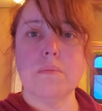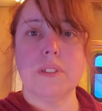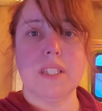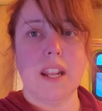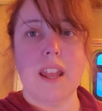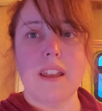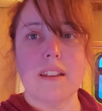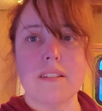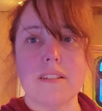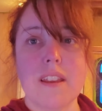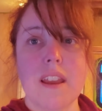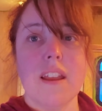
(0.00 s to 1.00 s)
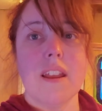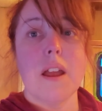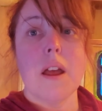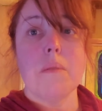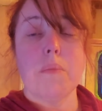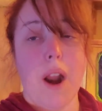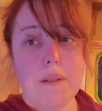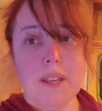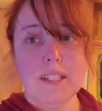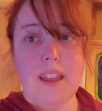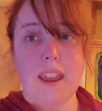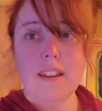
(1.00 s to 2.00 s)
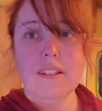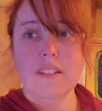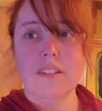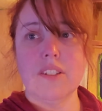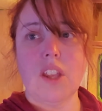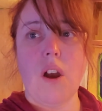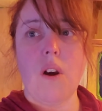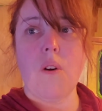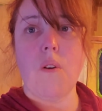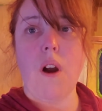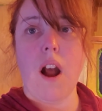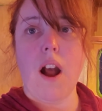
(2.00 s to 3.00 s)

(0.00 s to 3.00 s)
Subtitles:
but today is priming day. So